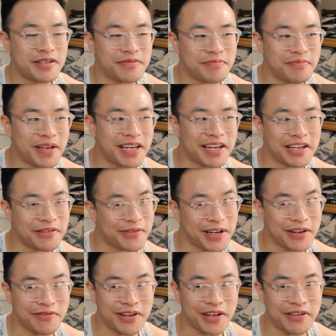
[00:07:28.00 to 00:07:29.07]
I'm just making this
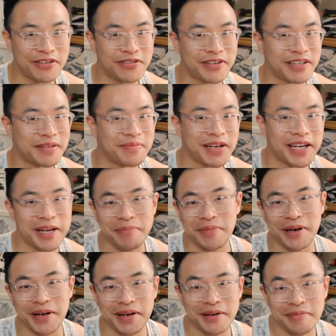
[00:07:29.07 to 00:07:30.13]
random video to explain it,
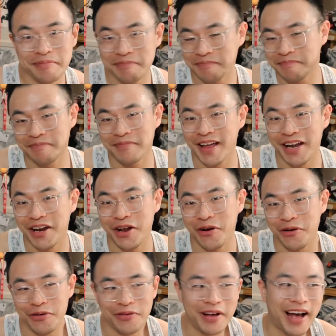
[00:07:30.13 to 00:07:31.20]
but I don't
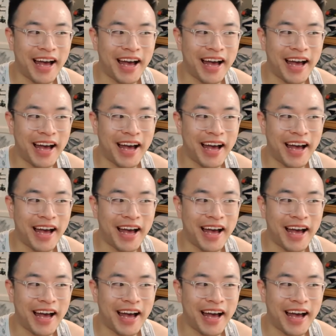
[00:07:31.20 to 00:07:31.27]
know.